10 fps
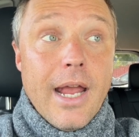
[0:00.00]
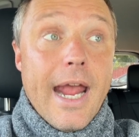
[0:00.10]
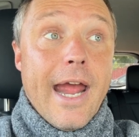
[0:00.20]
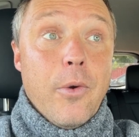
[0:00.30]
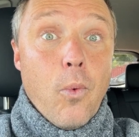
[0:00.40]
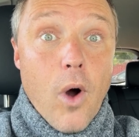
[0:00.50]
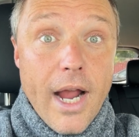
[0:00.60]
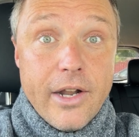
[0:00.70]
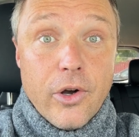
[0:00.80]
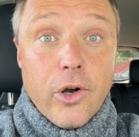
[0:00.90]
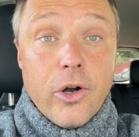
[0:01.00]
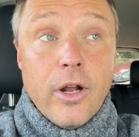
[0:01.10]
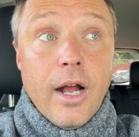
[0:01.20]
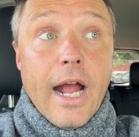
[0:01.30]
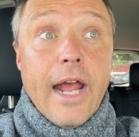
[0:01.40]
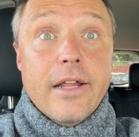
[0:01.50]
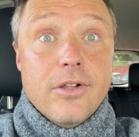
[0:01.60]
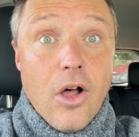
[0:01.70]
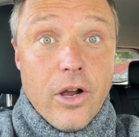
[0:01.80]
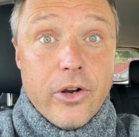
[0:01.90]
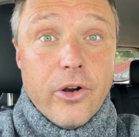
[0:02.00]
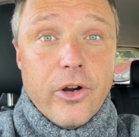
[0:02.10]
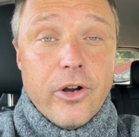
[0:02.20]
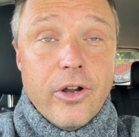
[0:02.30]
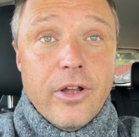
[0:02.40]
and wider and longer,